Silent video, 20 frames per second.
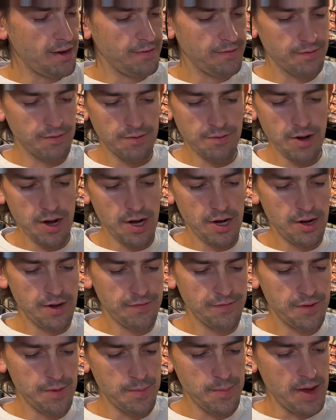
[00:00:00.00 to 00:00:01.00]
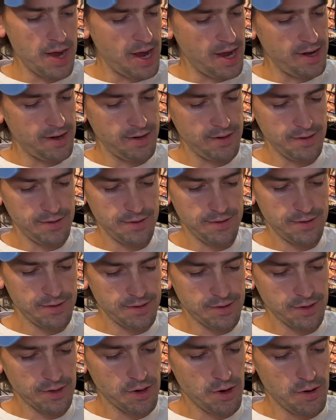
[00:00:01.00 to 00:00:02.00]
right off the bat.
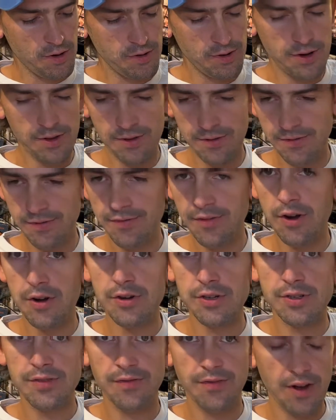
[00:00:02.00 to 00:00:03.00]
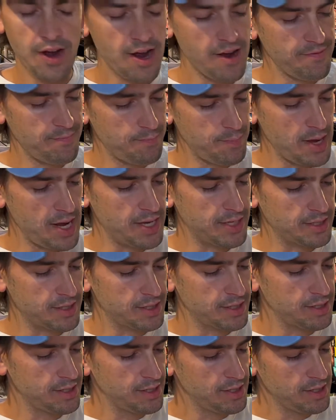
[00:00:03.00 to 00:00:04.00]
They're going in the first 5 bets.